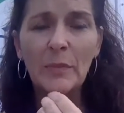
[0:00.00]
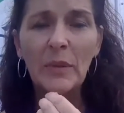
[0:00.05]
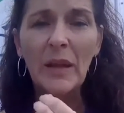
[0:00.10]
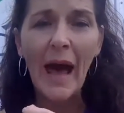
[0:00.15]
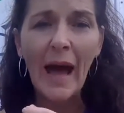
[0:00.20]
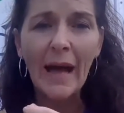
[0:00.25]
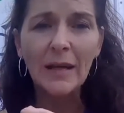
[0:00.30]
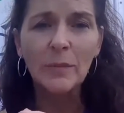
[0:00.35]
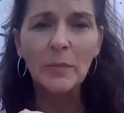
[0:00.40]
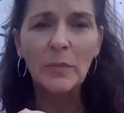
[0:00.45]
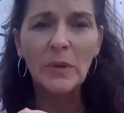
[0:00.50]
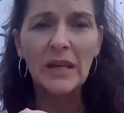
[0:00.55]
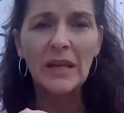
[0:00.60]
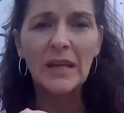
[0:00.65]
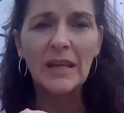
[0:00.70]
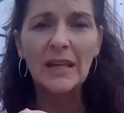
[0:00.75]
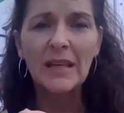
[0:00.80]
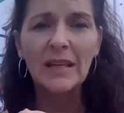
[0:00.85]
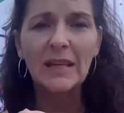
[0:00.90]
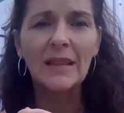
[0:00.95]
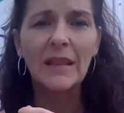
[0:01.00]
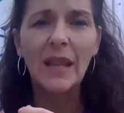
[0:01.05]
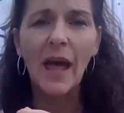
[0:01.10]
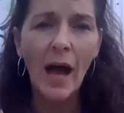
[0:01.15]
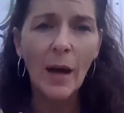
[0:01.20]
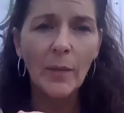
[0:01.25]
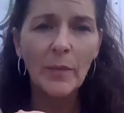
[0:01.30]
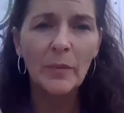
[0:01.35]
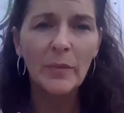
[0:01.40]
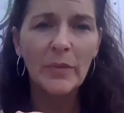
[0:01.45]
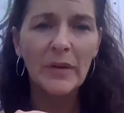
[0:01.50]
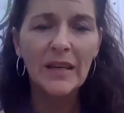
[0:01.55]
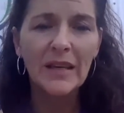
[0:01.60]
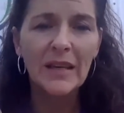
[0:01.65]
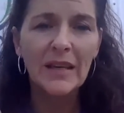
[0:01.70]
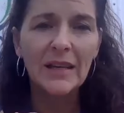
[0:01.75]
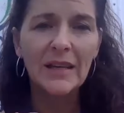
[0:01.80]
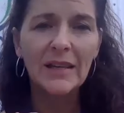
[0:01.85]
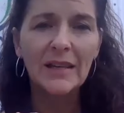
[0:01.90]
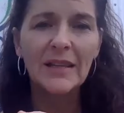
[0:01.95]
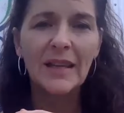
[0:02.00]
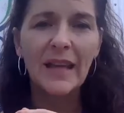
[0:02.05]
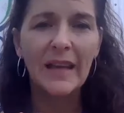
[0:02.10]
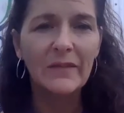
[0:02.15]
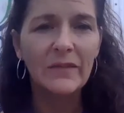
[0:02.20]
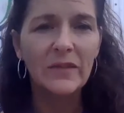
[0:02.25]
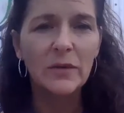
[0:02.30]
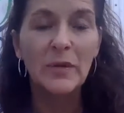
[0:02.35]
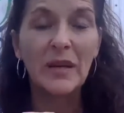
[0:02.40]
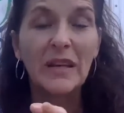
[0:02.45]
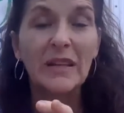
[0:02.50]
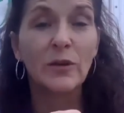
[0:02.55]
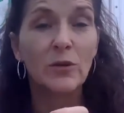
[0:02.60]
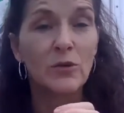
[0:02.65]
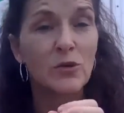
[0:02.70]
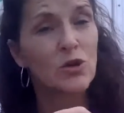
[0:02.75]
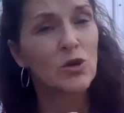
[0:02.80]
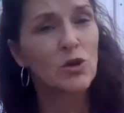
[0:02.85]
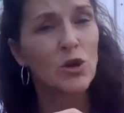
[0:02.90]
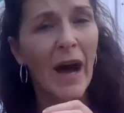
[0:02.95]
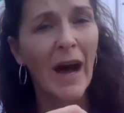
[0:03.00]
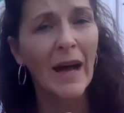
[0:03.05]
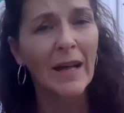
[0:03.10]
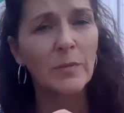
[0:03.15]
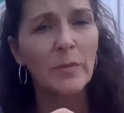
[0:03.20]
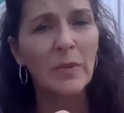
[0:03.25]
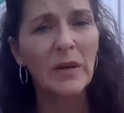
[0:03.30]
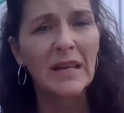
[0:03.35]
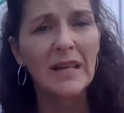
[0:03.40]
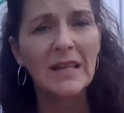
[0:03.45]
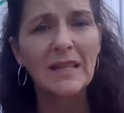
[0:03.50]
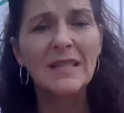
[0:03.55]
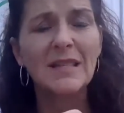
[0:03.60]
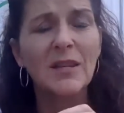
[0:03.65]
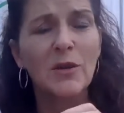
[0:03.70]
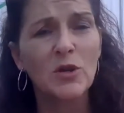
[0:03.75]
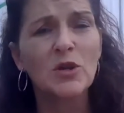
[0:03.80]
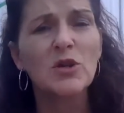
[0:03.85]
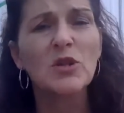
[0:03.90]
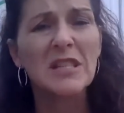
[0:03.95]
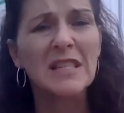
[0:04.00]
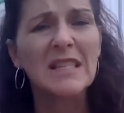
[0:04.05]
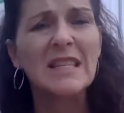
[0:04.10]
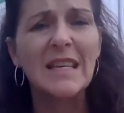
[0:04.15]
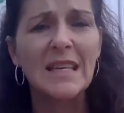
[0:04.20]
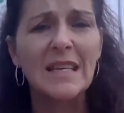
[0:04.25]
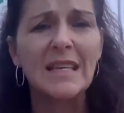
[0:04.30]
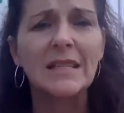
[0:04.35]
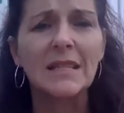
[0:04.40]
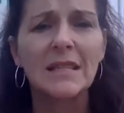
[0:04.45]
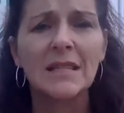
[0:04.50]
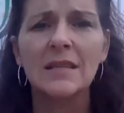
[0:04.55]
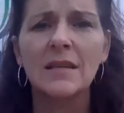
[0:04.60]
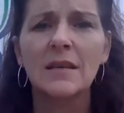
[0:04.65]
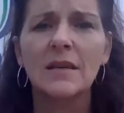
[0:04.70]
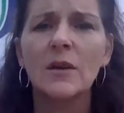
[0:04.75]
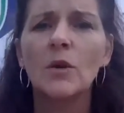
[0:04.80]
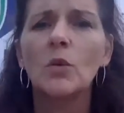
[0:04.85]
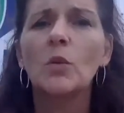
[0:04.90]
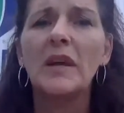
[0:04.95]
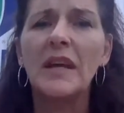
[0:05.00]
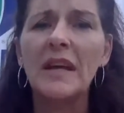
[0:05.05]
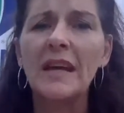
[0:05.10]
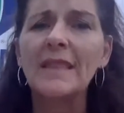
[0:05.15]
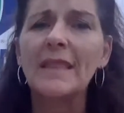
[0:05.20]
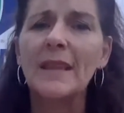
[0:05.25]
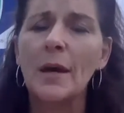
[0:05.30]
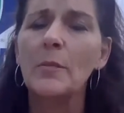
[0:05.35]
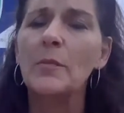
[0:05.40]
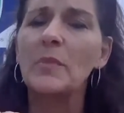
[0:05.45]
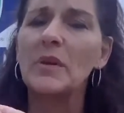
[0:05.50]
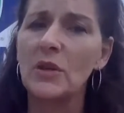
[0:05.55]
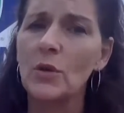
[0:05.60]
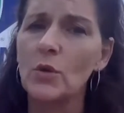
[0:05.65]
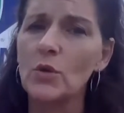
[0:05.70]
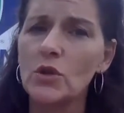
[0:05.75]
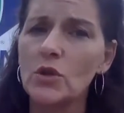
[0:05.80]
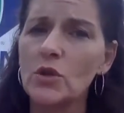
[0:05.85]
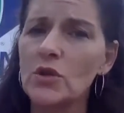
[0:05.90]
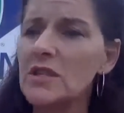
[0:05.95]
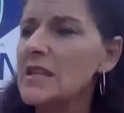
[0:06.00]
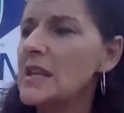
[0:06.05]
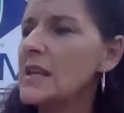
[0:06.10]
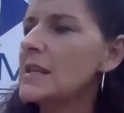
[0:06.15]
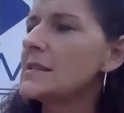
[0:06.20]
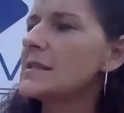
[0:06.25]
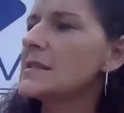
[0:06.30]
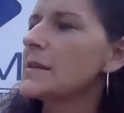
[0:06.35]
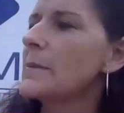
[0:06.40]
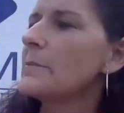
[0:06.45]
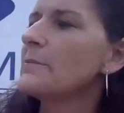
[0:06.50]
black bean, lima bean, navy bean, those dried beans, those are seeds. We eat them, but those are seeds.